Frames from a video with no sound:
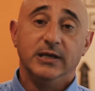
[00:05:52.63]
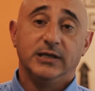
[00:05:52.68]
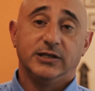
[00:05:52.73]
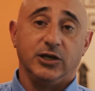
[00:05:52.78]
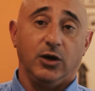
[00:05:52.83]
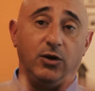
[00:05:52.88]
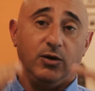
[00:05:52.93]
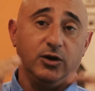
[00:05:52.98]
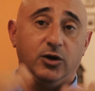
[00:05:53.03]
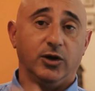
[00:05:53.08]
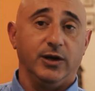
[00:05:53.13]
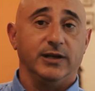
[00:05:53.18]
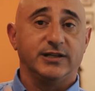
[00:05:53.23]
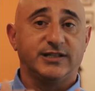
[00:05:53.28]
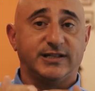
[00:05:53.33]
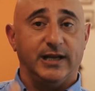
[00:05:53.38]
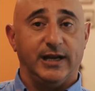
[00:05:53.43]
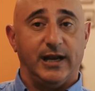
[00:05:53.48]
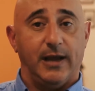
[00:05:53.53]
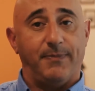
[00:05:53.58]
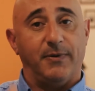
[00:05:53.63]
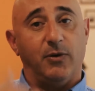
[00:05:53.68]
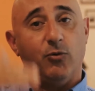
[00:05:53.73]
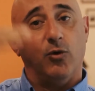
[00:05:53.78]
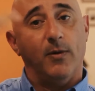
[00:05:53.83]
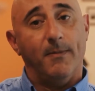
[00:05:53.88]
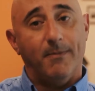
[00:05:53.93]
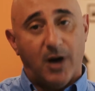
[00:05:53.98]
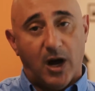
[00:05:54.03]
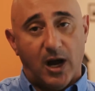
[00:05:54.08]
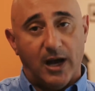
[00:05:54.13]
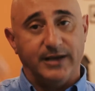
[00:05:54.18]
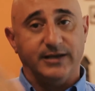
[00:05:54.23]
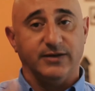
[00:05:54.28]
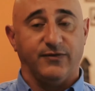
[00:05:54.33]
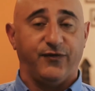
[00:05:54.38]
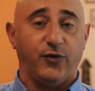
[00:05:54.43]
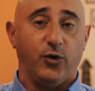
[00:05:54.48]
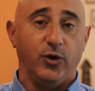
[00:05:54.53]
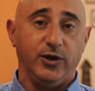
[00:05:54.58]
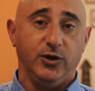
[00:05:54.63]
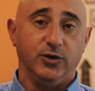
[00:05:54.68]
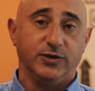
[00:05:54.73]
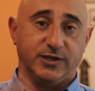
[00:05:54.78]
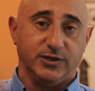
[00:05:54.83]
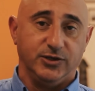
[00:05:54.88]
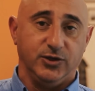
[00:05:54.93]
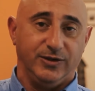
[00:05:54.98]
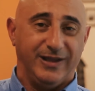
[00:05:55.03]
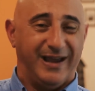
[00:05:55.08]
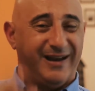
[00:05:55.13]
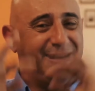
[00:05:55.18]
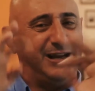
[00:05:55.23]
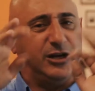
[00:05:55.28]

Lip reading: So I'm going to set up a reminder for you to do that.